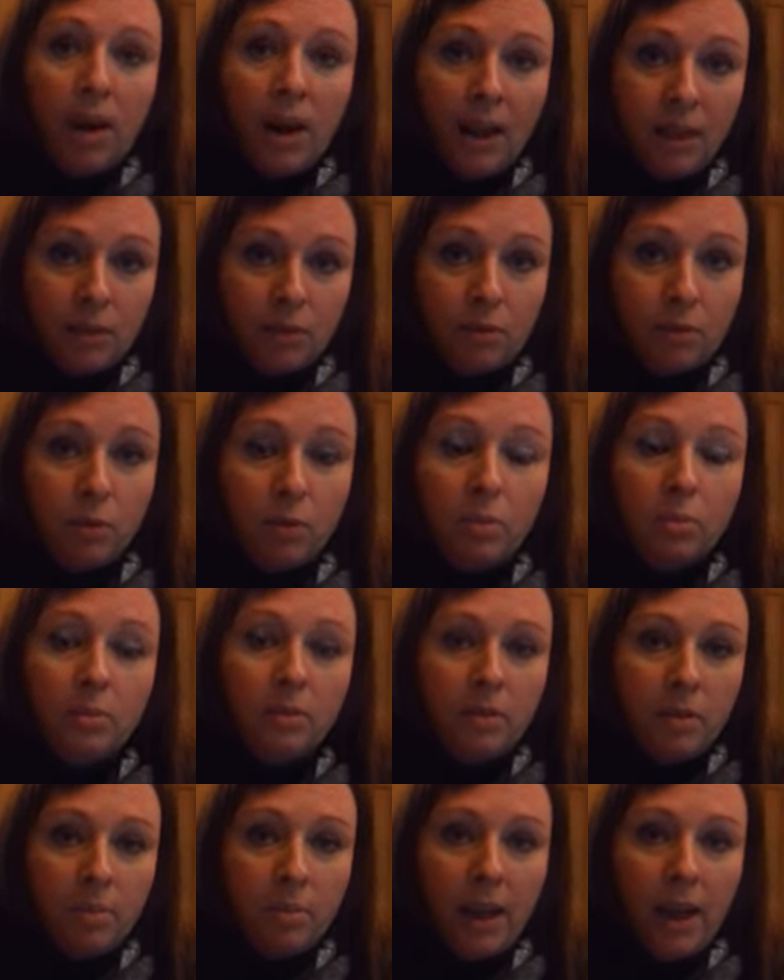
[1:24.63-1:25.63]
platform
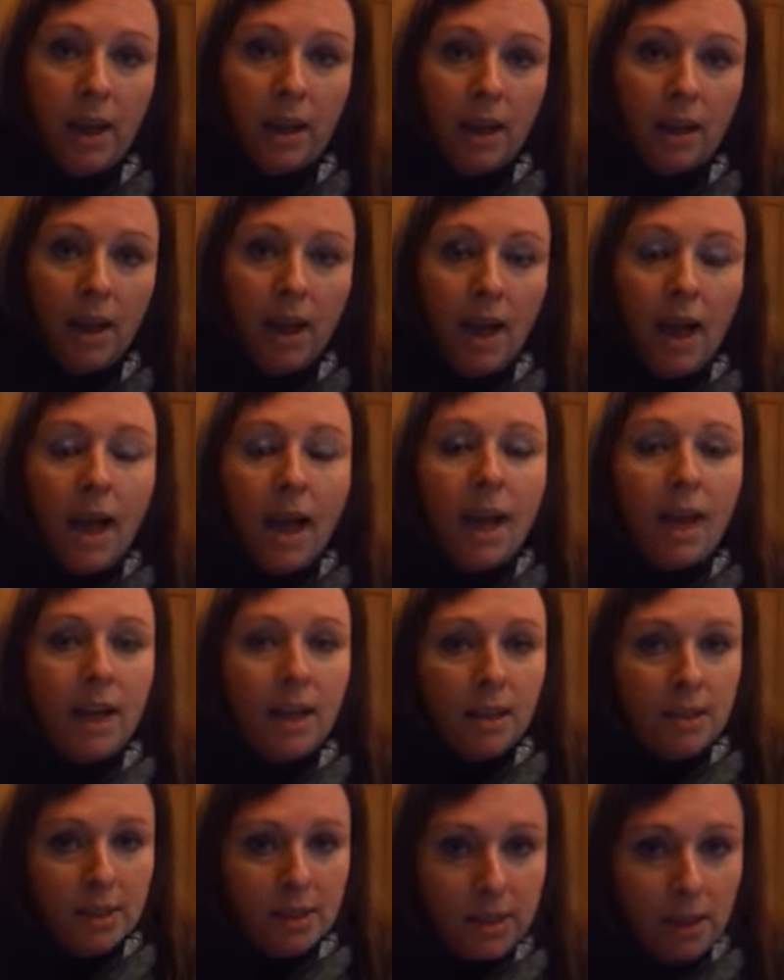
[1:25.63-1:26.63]
for me.
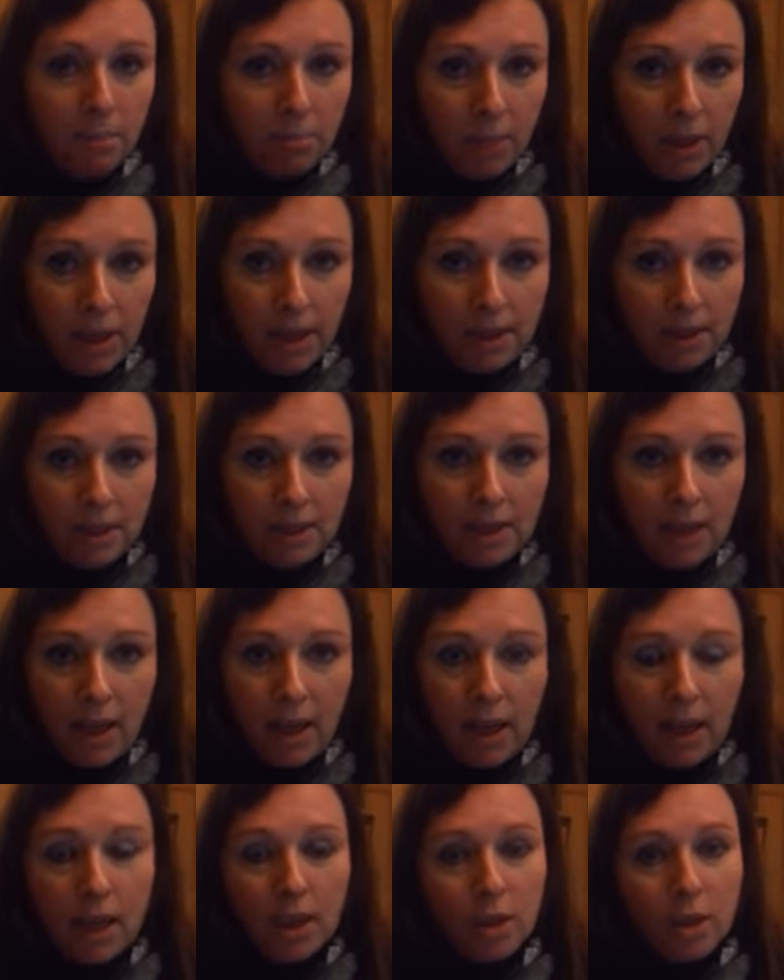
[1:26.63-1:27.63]
It's
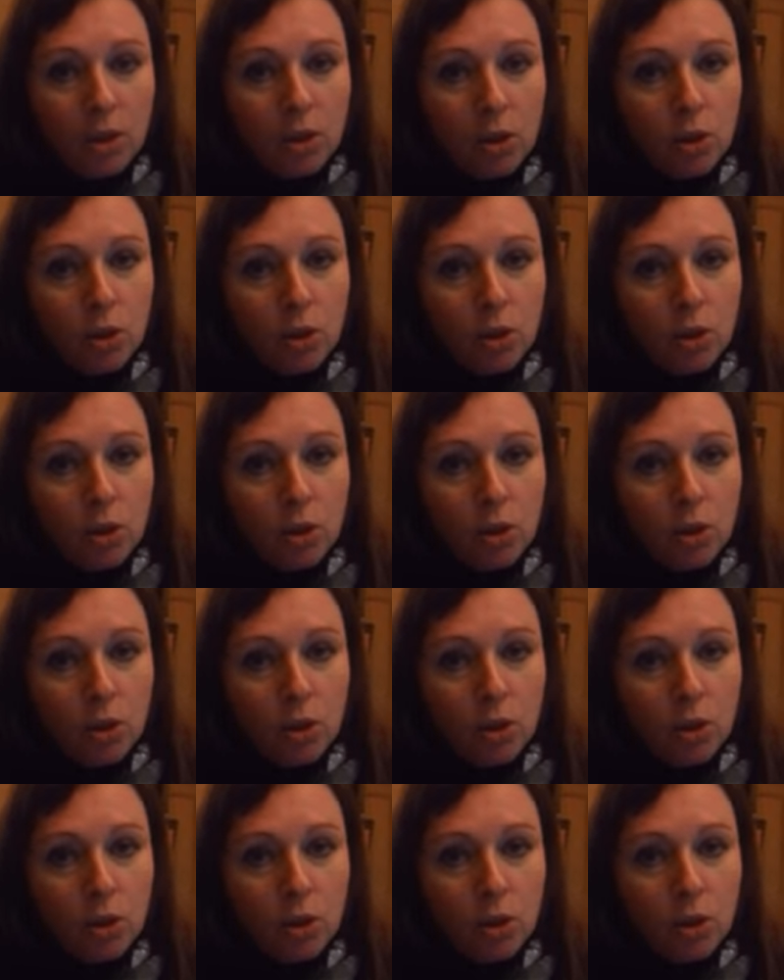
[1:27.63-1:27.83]
simplistic, the